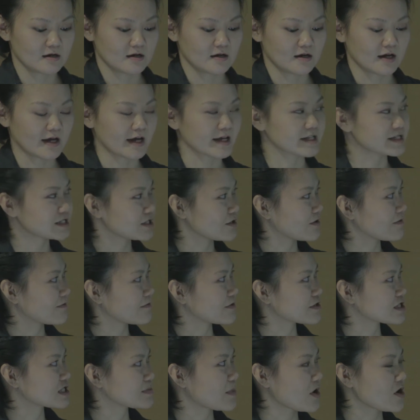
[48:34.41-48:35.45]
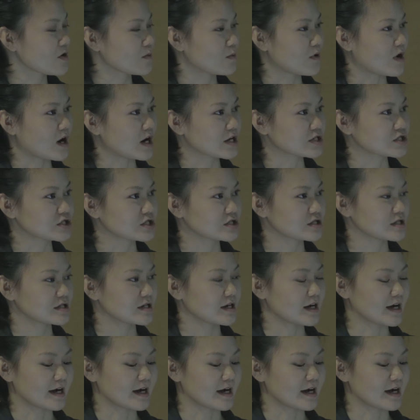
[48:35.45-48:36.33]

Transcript: And so for the smartwatch,